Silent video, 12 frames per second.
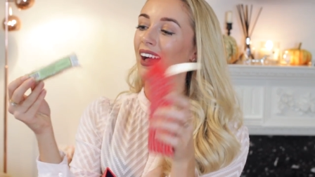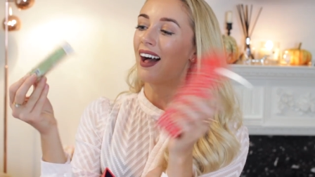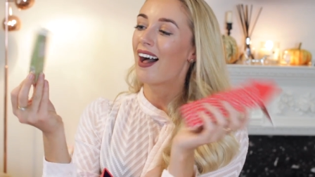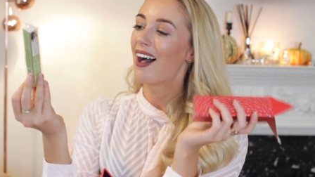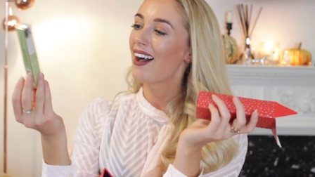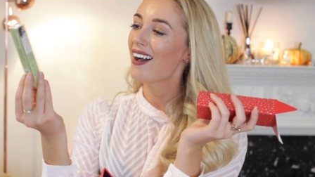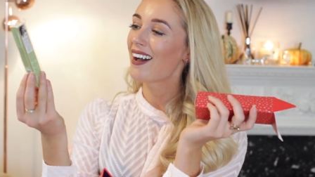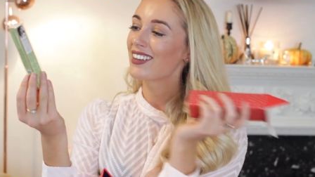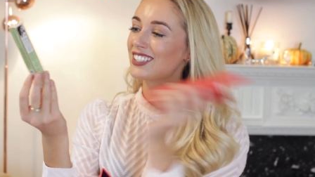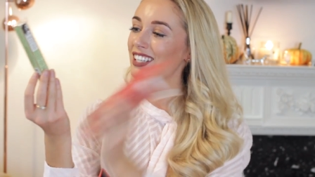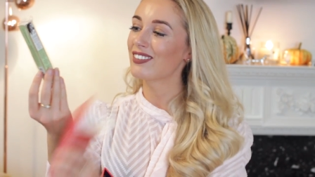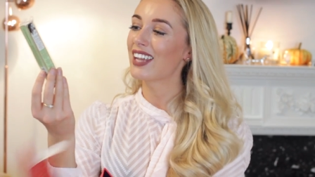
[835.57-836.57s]

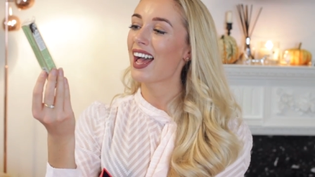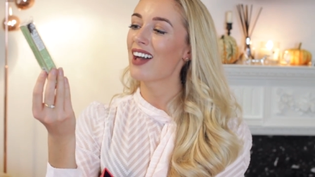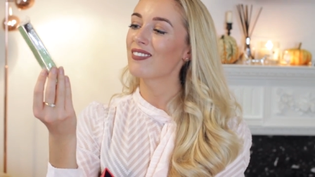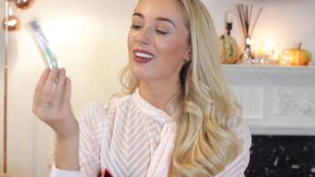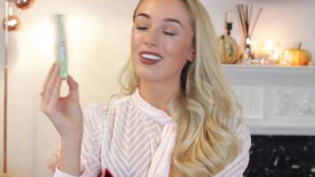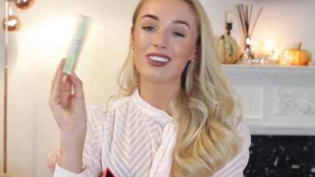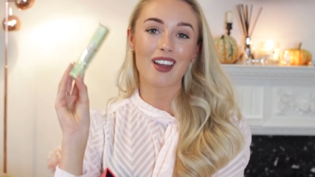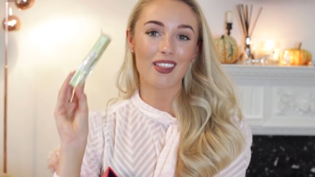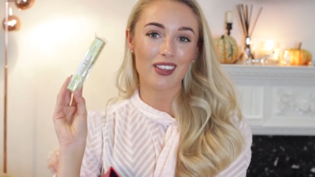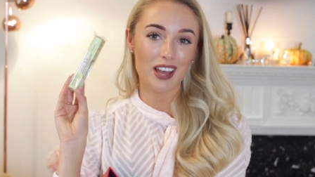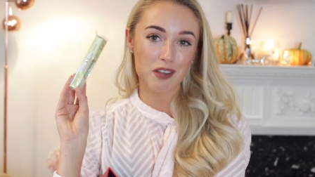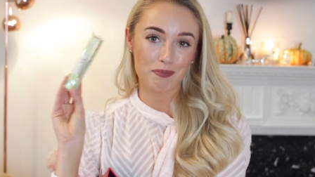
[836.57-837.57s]
Aha! So we have
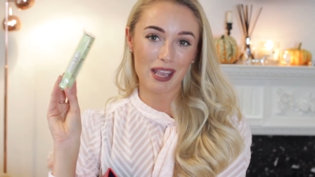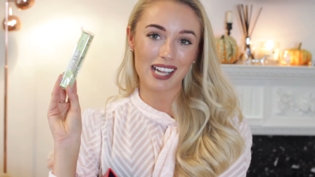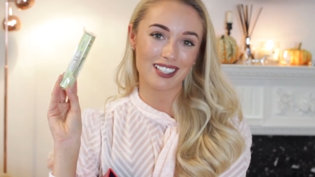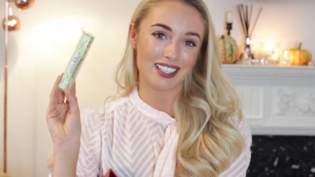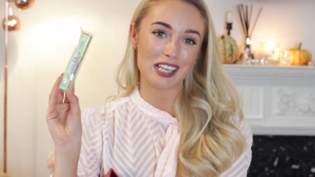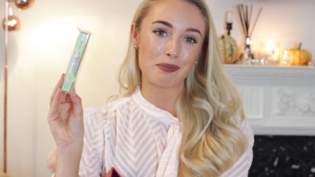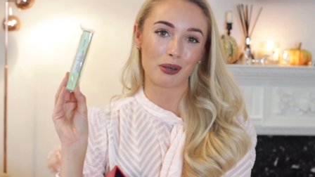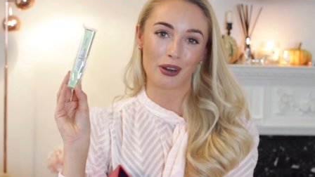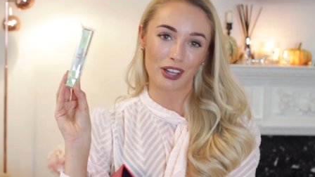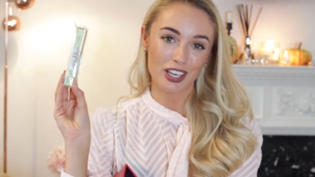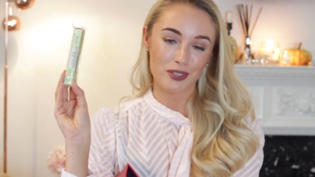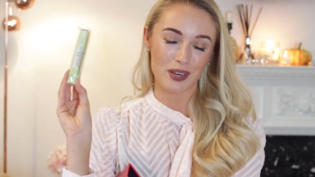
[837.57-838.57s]
another Pixi
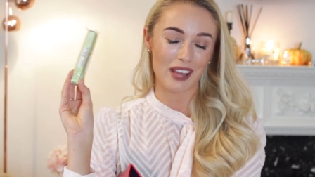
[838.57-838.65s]
product.